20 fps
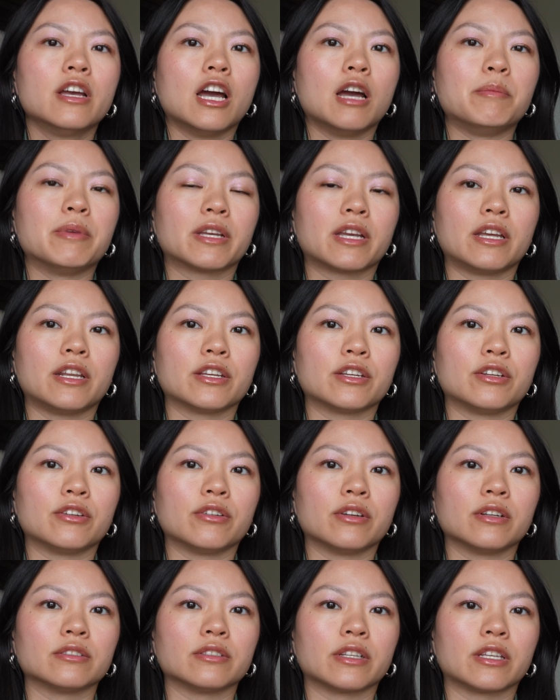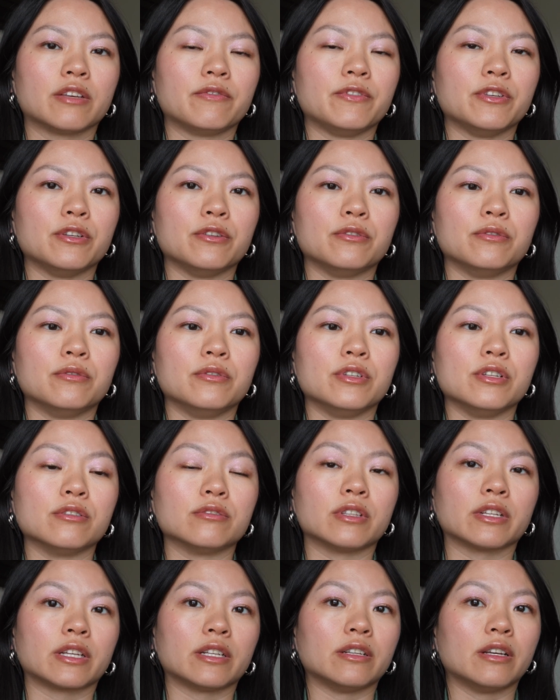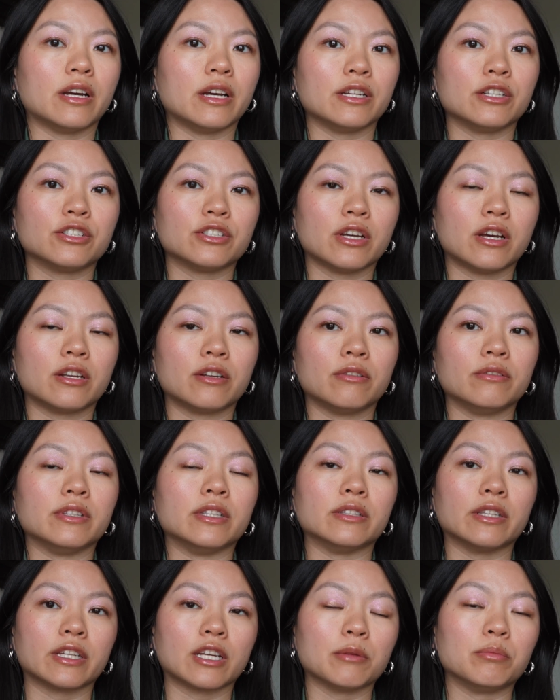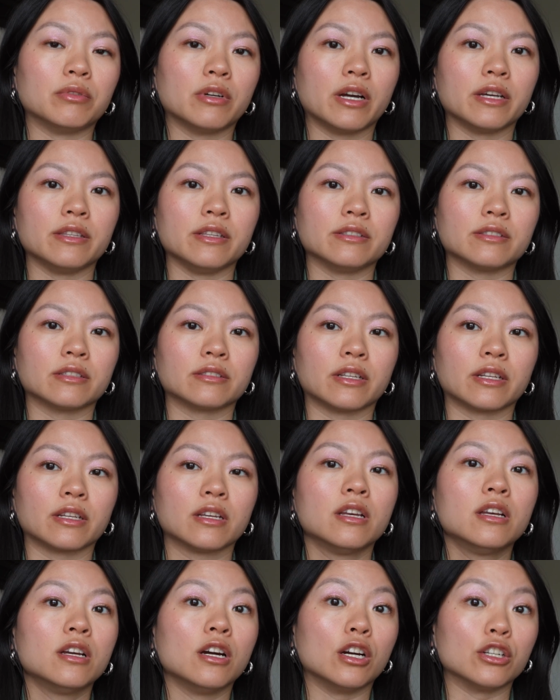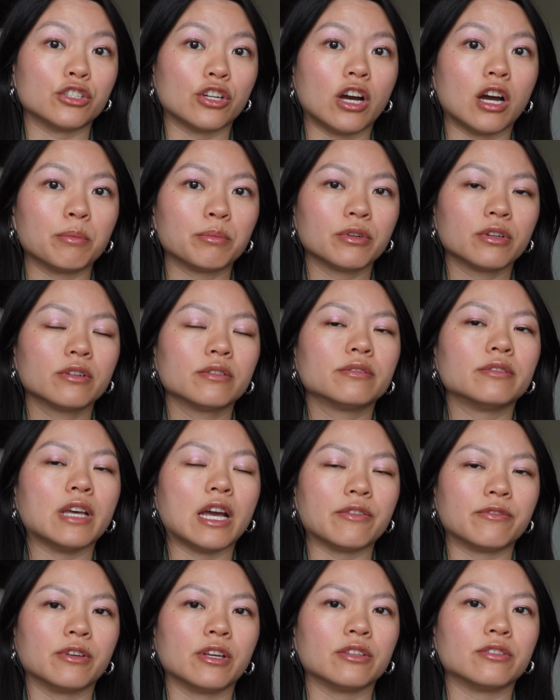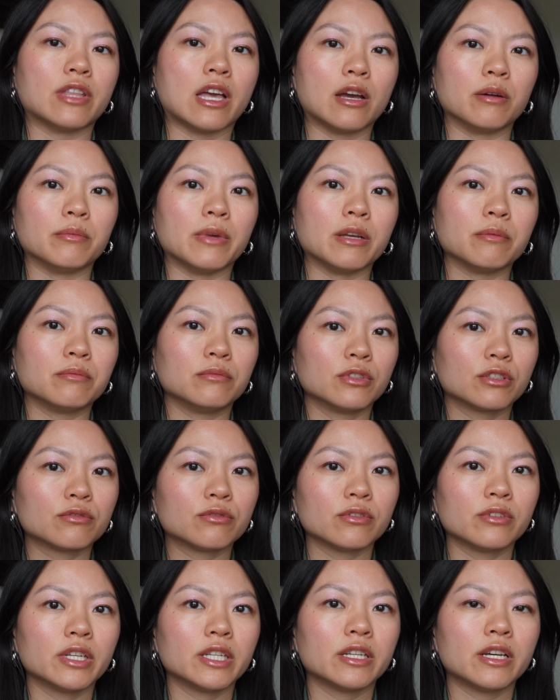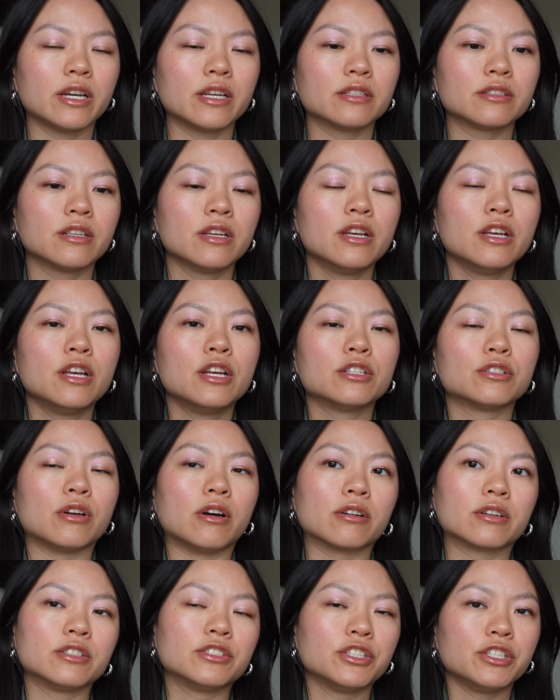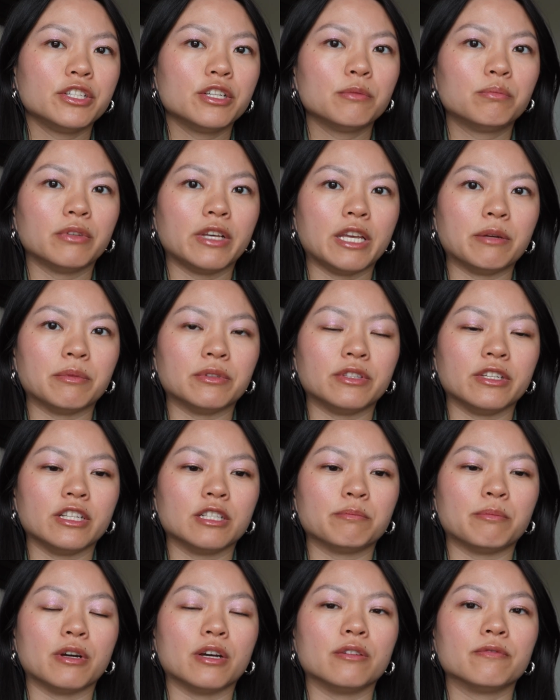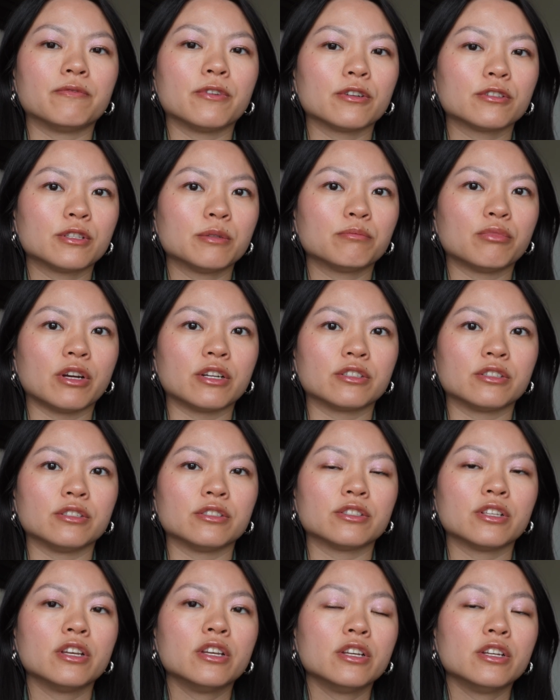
I'd be kind of curious like if you use like an eyeshadow and then like apply these as like a topper. I feel like that might look really nice. So I'll continue playing with these, but first impressions,